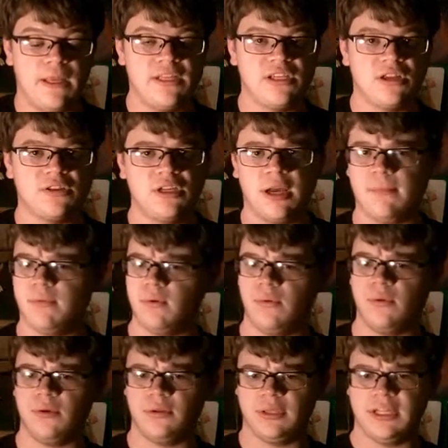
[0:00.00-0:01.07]
he's on top of
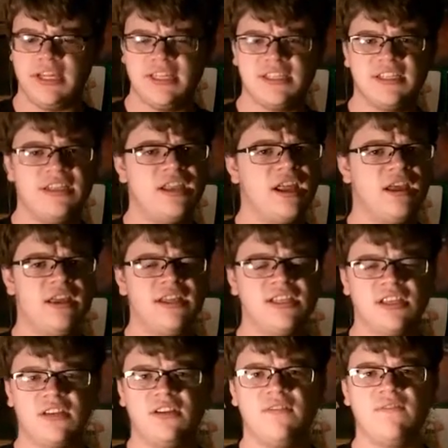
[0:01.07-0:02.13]
the world. He's
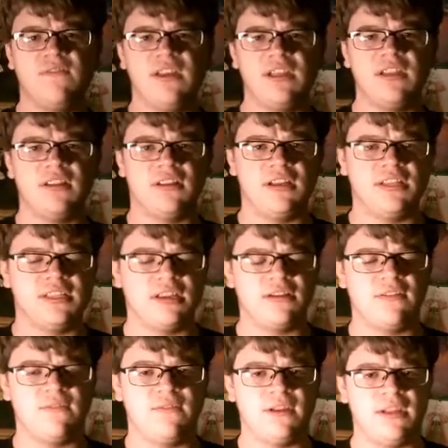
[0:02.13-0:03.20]
undefeated. He's
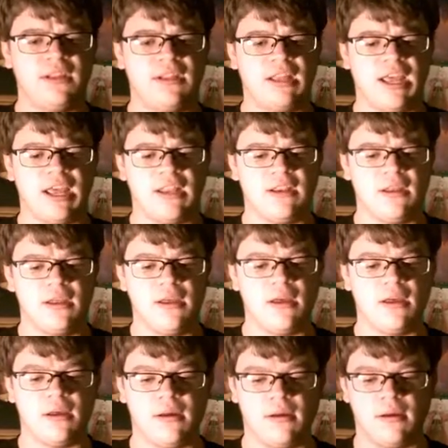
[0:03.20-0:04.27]
undefeated, and
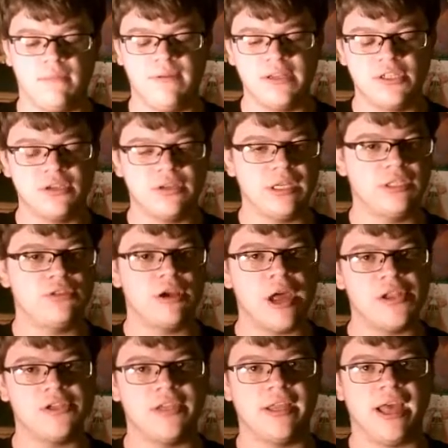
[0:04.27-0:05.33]
eventually a
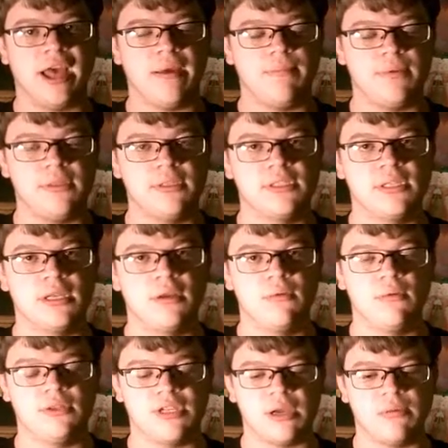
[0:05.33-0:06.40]
tragedy happens,
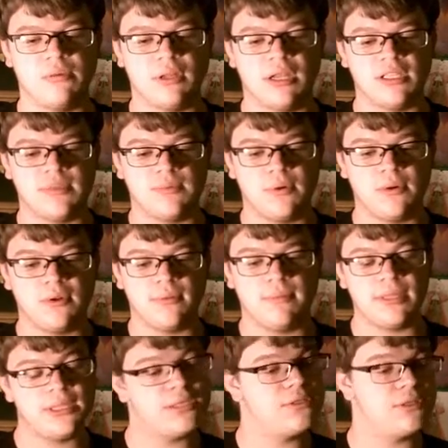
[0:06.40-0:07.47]
which I will not
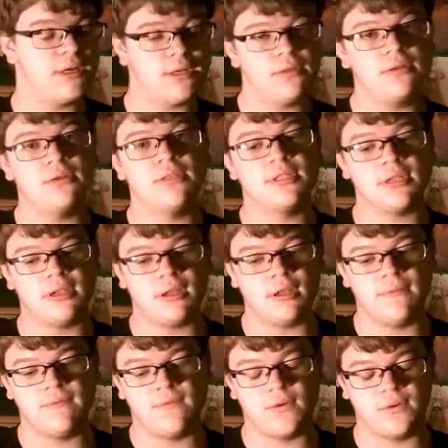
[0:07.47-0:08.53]
spoil. But the trailers,
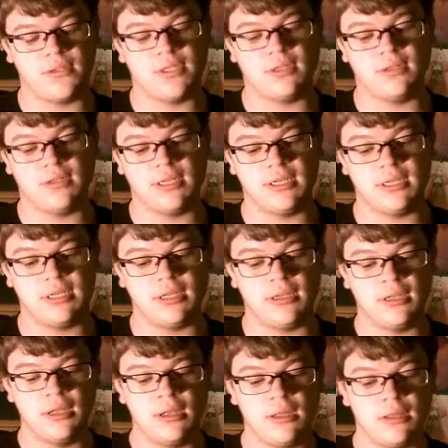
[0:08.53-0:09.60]
unfortunately,
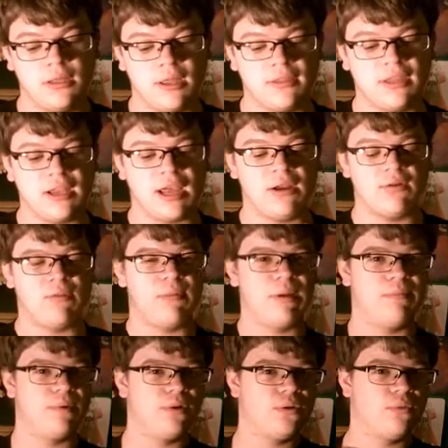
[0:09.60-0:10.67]
did. Not that I
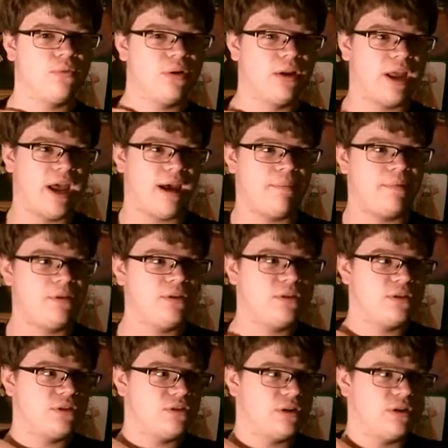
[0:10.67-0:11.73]
remembered what happened
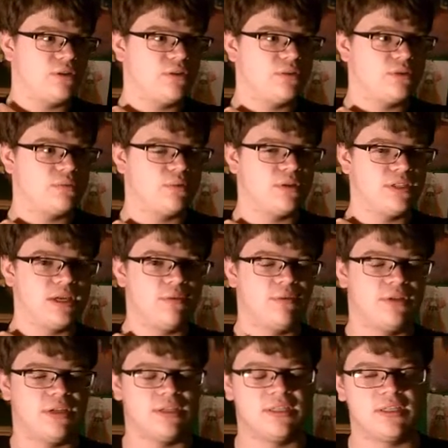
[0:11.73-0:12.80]
in the trailers once I
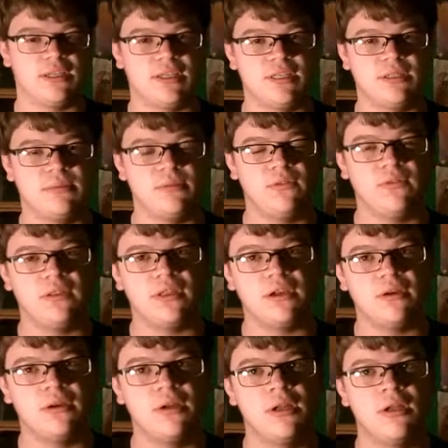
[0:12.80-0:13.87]
went to see this movie,
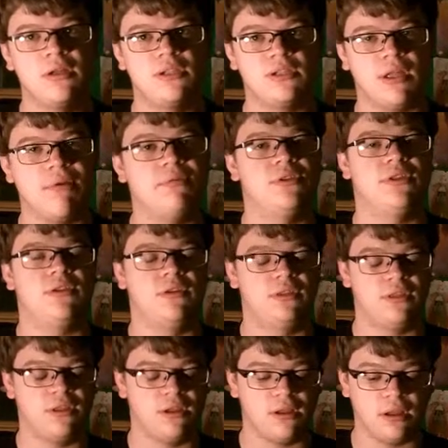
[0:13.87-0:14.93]
though. So that was a
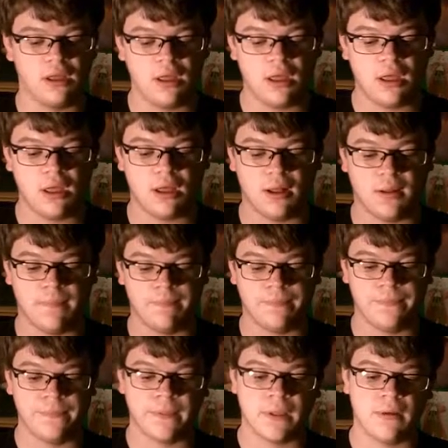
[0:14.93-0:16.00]
good thing.
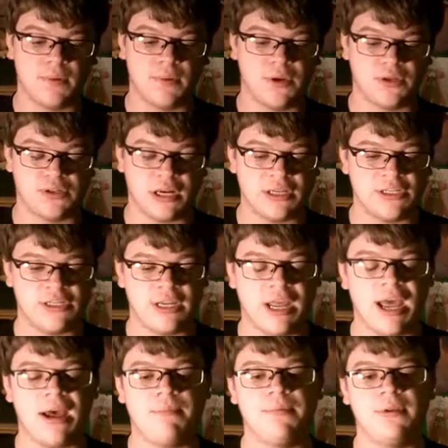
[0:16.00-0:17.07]
Um, but a
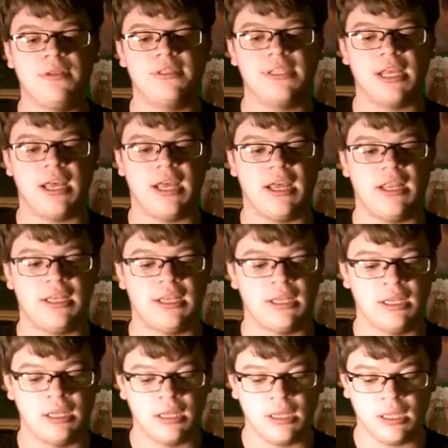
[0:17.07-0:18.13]
tragedy happens, and
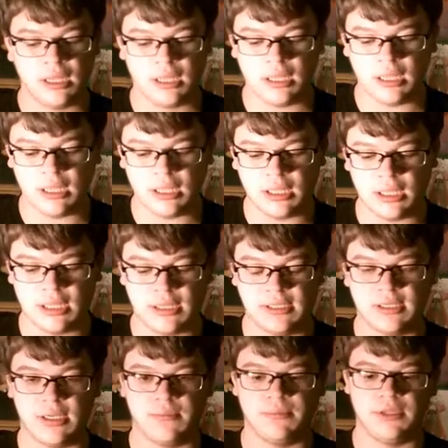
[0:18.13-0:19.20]
he
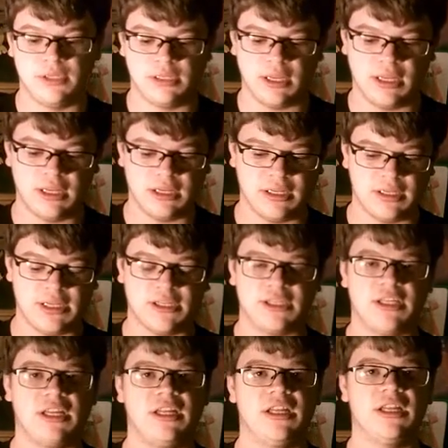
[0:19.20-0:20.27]
ends up, and
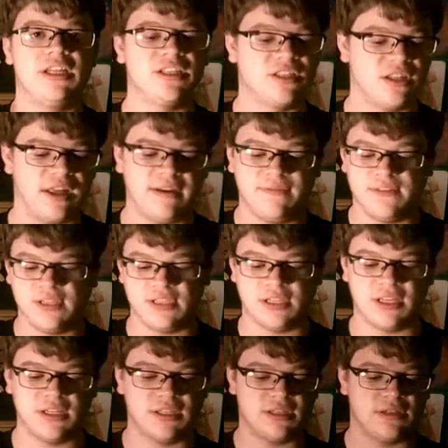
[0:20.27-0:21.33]
his life
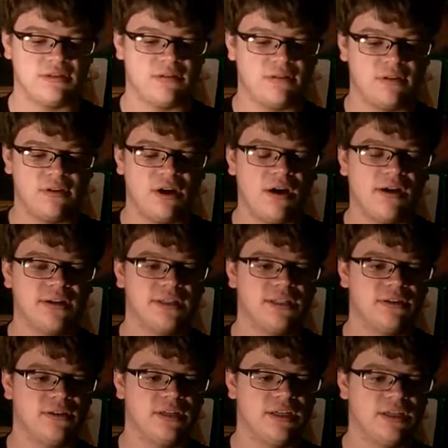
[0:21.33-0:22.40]
just gets
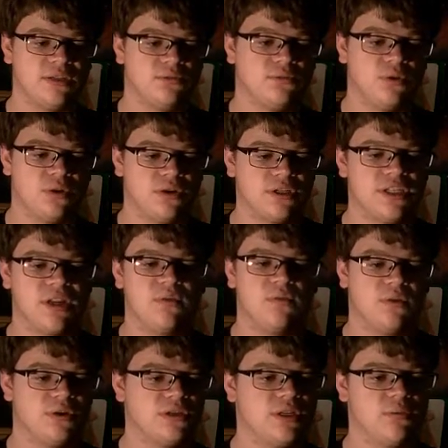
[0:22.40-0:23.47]
constantly gets worse
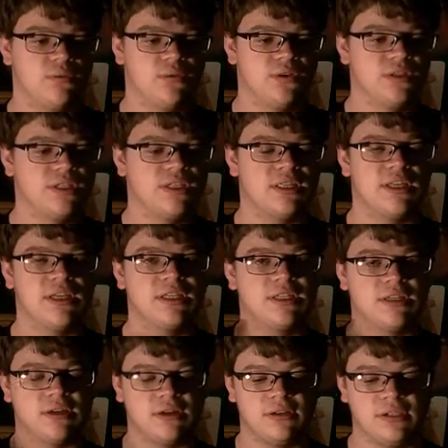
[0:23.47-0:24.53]
and worse and worse.
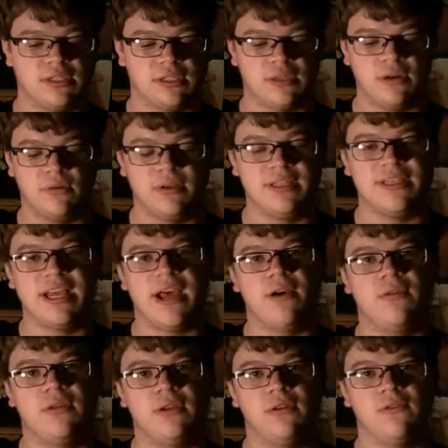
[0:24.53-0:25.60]
Things start just going
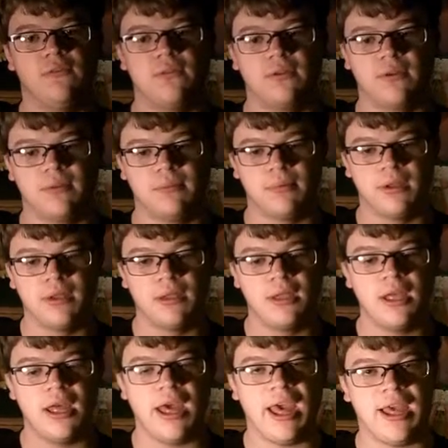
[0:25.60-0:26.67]
downhill for him,
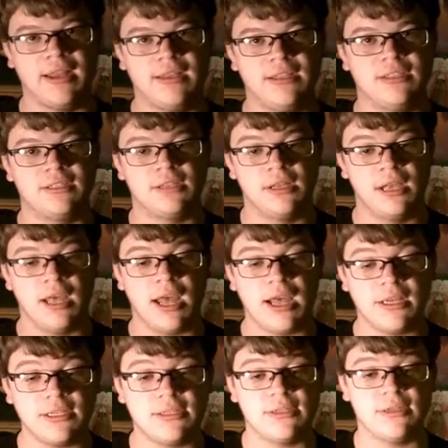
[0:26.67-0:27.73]
and it's
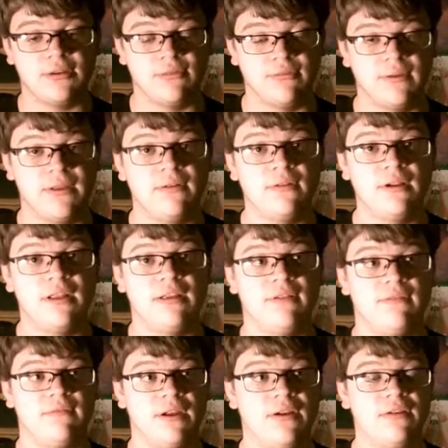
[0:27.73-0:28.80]
actually a
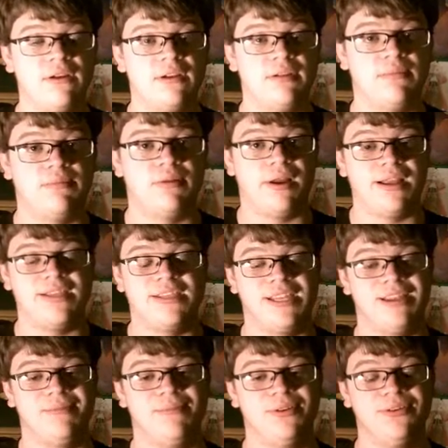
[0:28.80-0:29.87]
very
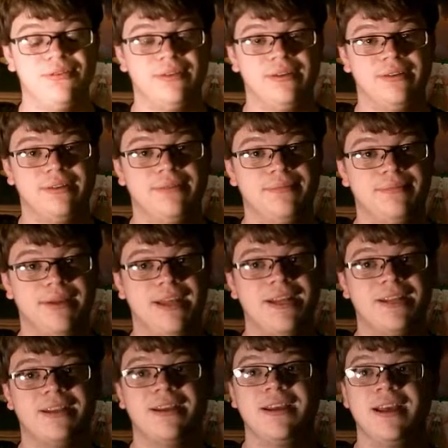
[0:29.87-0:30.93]
depressing movie. Oh
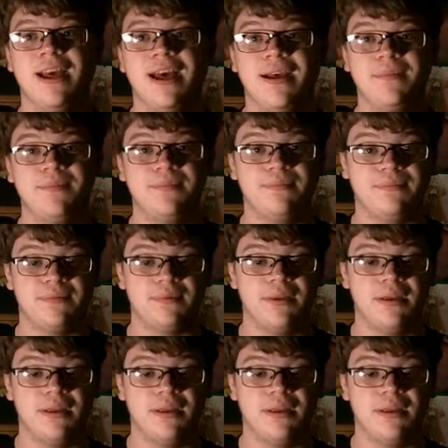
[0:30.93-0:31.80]
man, I'm